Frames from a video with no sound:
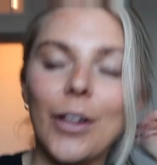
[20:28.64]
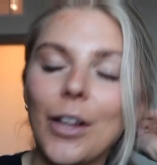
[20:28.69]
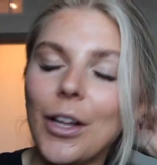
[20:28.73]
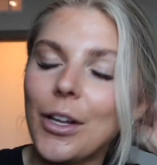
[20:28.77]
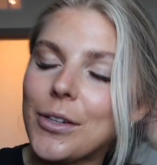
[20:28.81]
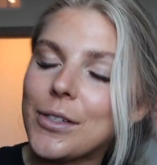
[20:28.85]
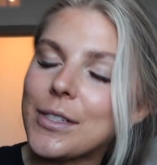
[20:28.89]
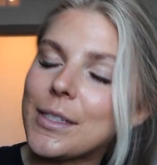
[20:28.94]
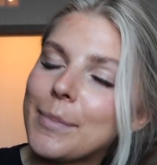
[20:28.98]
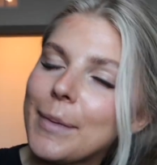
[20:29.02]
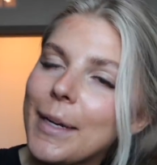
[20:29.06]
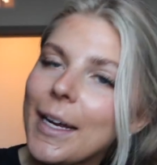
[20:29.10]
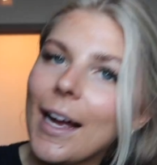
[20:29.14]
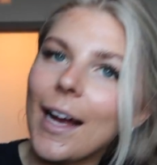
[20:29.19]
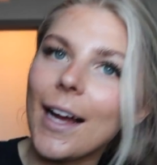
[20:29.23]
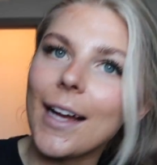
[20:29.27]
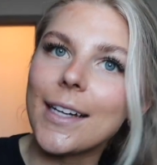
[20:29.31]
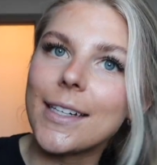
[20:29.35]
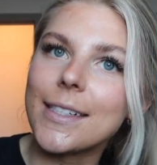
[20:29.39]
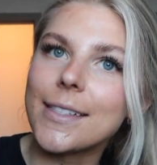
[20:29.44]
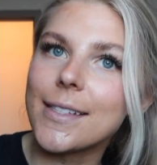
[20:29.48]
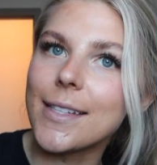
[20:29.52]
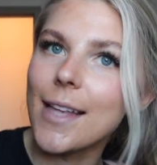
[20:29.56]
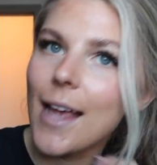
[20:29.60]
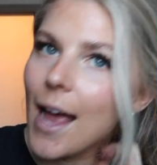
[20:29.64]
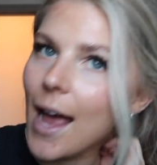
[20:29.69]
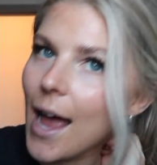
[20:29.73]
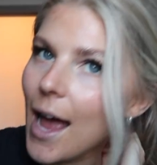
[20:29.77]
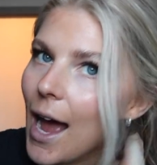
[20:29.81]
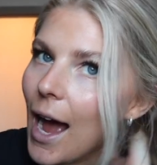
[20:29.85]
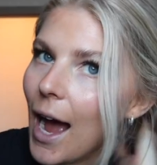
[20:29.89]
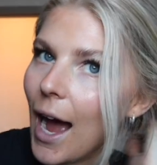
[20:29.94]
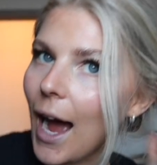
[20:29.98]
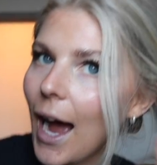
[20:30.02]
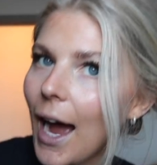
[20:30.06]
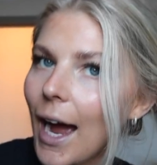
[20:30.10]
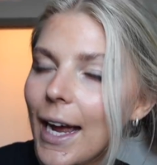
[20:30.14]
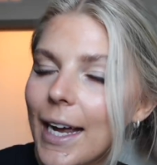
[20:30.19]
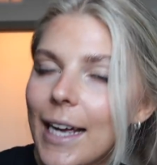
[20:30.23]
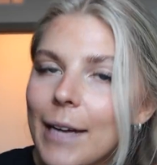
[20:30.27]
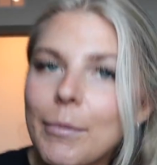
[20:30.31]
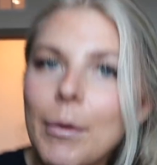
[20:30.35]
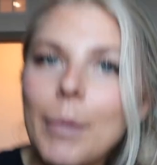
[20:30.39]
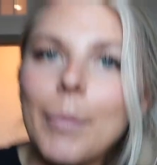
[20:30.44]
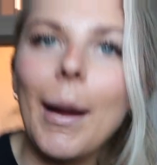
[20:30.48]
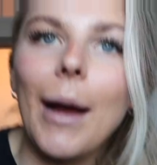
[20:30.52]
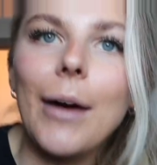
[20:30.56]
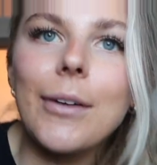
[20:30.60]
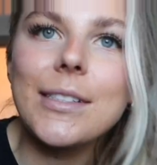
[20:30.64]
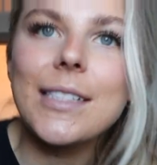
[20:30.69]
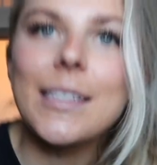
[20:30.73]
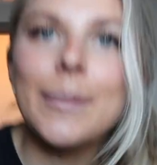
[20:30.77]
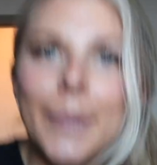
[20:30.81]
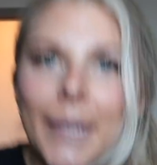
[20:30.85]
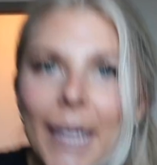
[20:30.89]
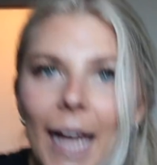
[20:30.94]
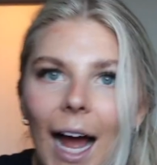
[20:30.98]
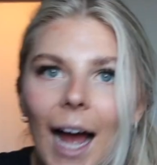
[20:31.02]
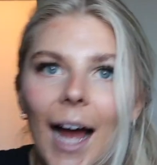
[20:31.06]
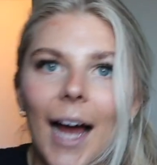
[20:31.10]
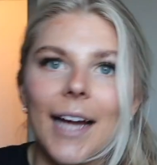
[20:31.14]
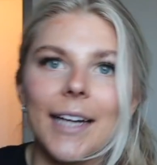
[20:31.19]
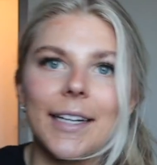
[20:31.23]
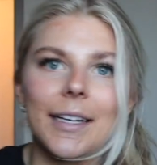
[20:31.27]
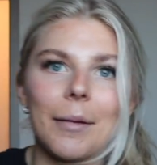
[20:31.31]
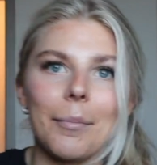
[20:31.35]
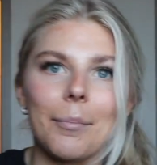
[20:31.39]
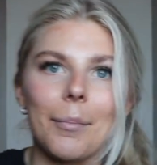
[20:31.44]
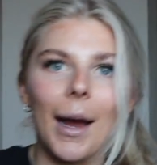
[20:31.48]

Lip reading: clothes because I am about to be on